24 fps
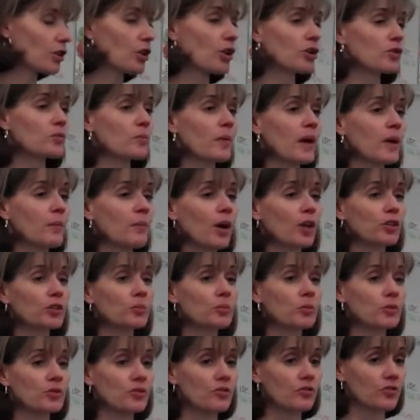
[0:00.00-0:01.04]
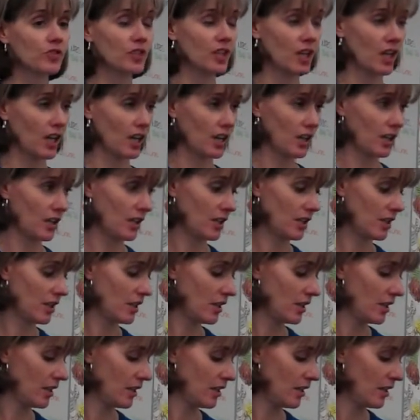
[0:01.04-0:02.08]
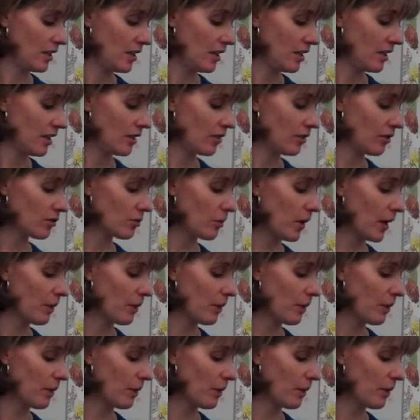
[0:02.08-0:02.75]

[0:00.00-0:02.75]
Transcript: Goes by multiples of 10. It's